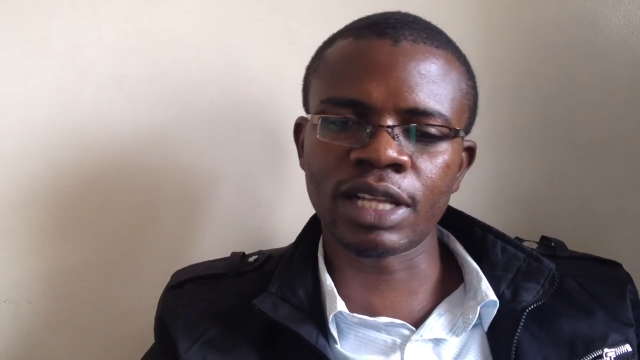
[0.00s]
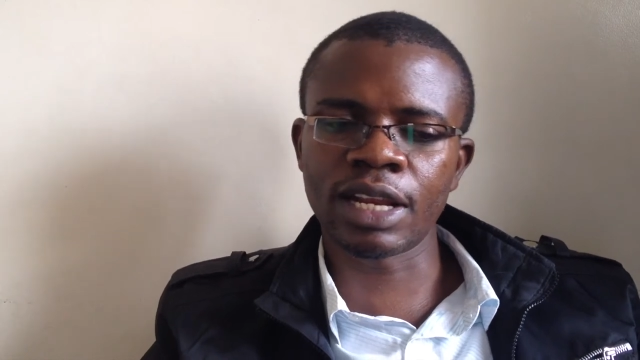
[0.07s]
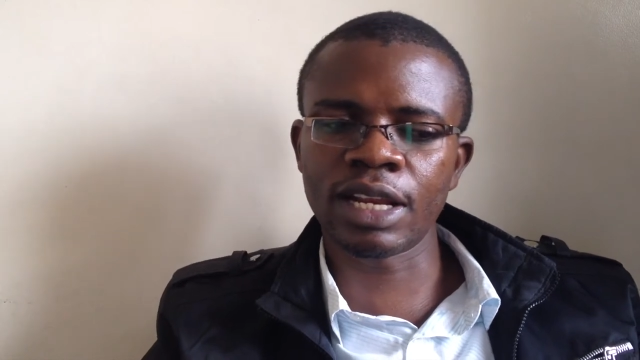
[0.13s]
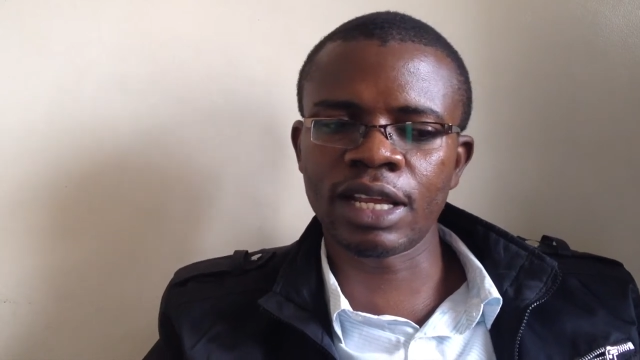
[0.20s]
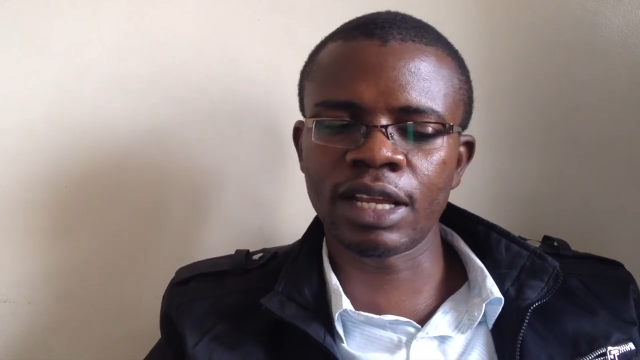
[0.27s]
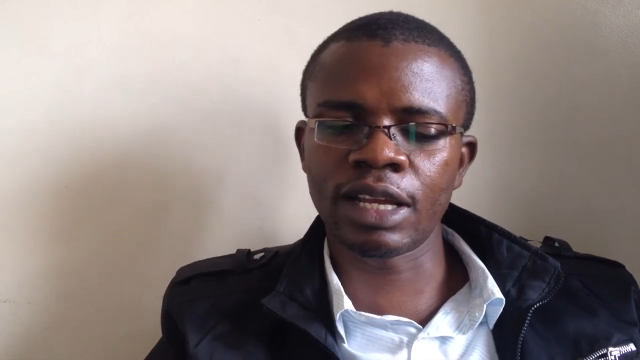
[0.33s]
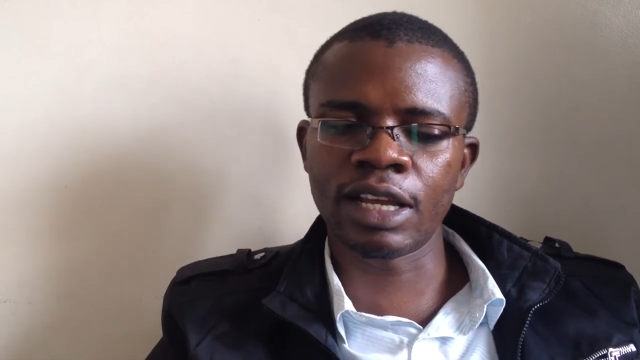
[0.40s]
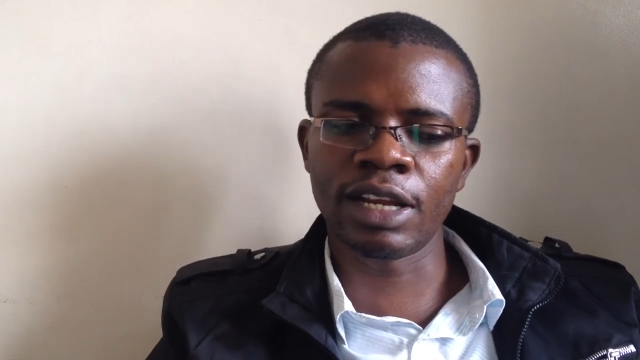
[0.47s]
and,
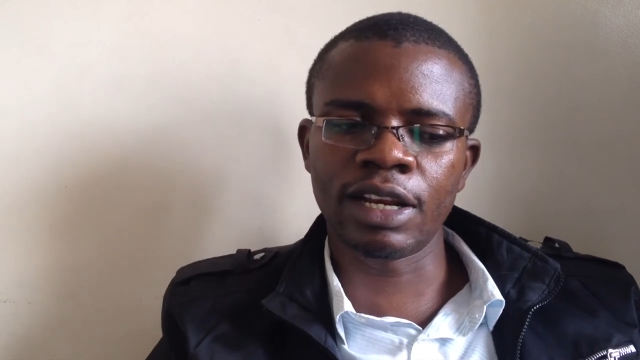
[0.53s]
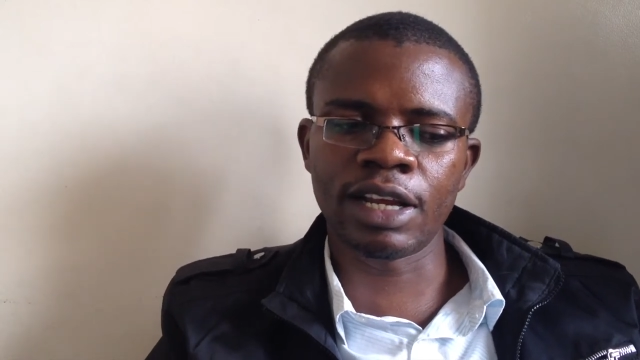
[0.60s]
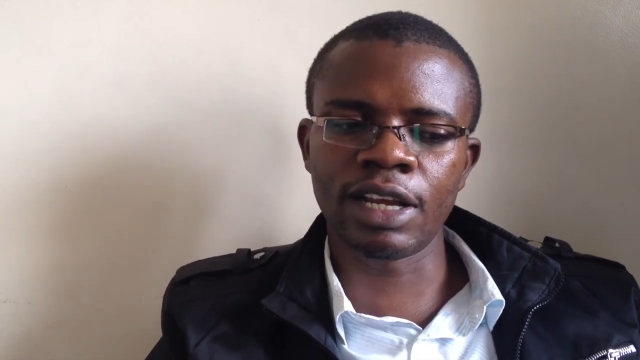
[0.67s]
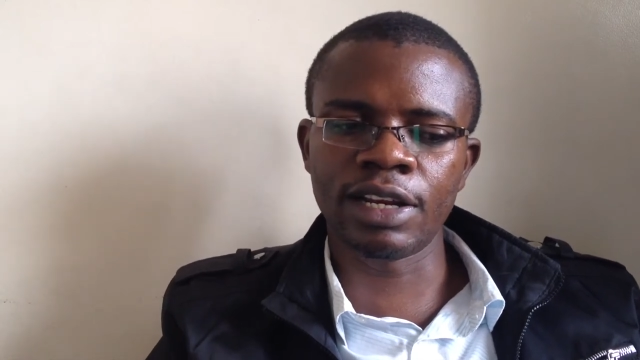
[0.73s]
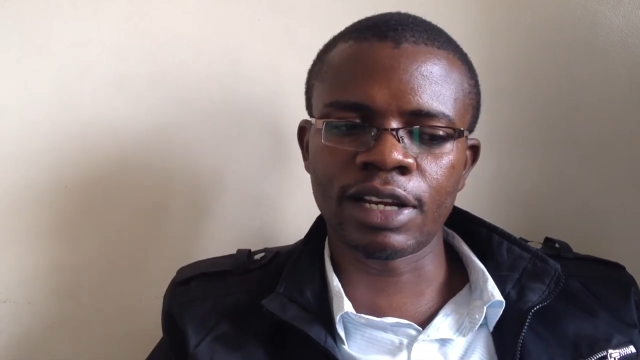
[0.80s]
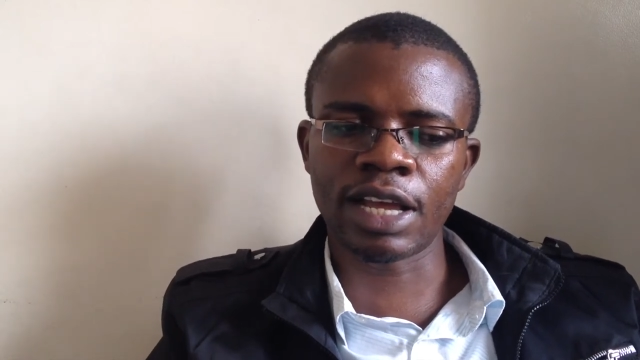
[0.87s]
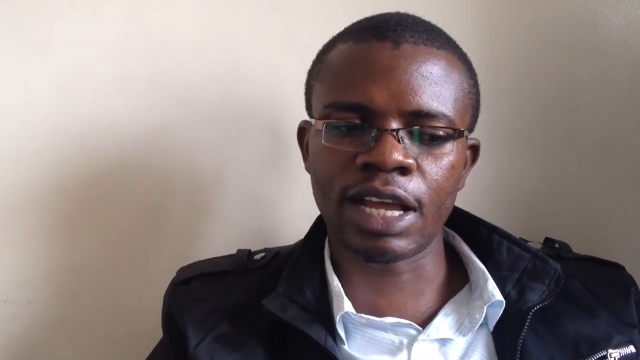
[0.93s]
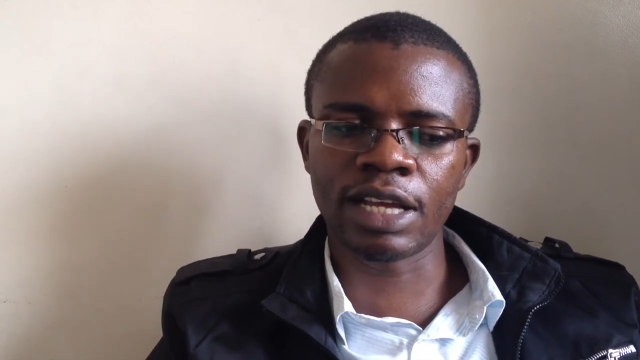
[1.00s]
uh, and,
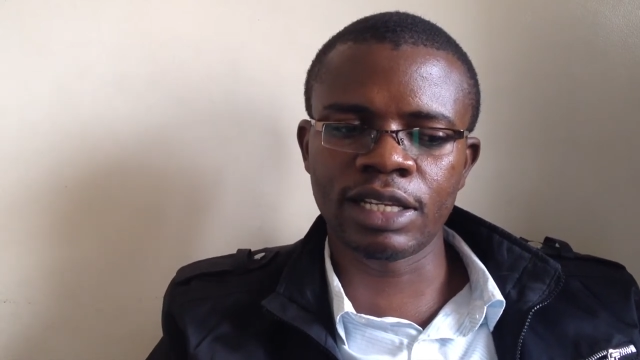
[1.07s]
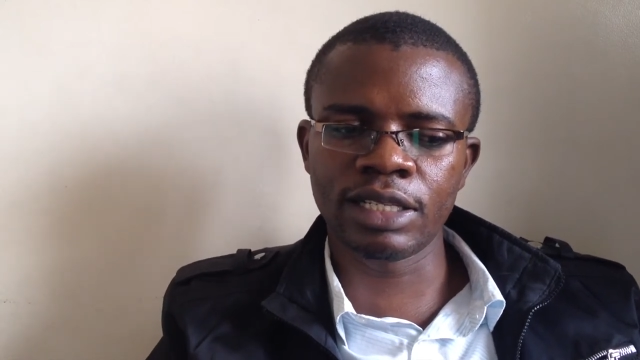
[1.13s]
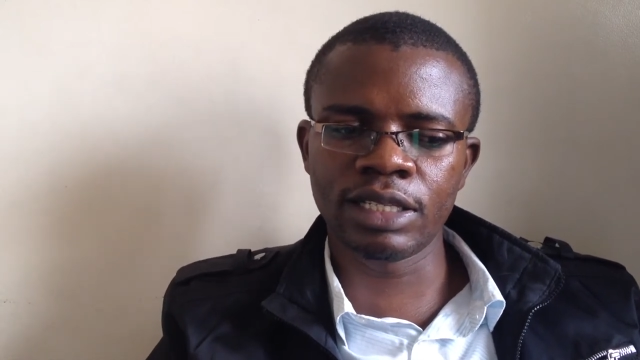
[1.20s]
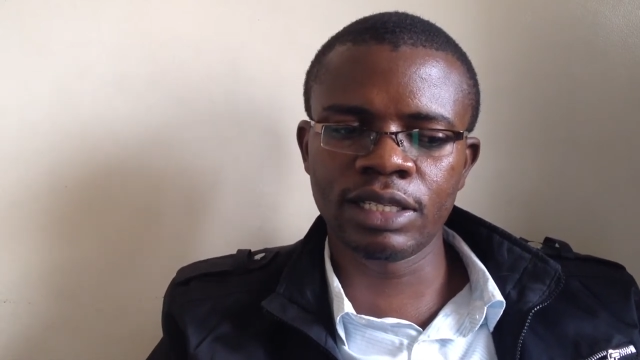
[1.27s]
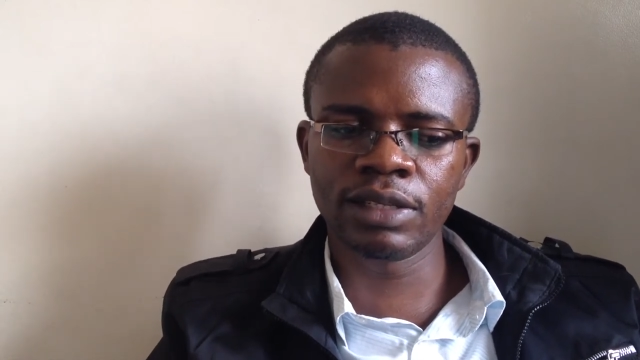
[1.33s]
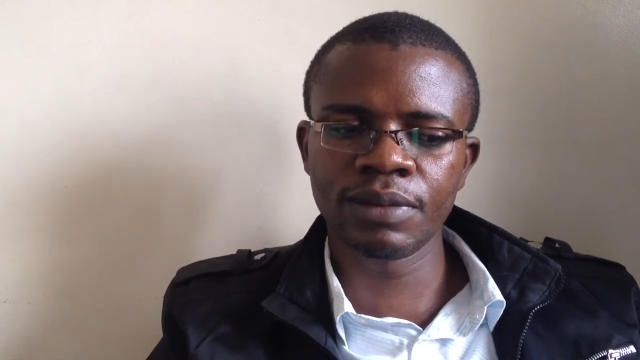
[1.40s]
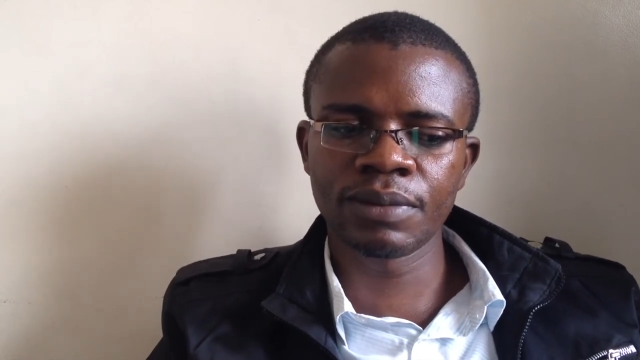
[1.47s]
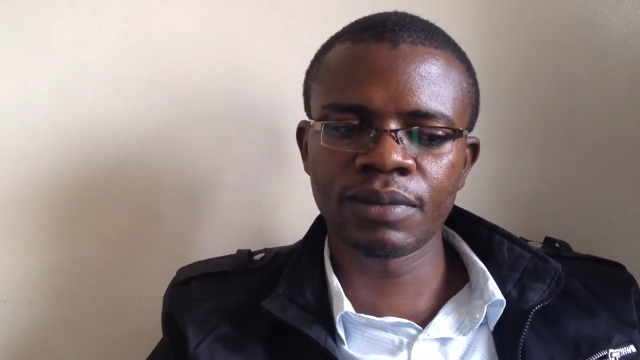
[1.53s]
and us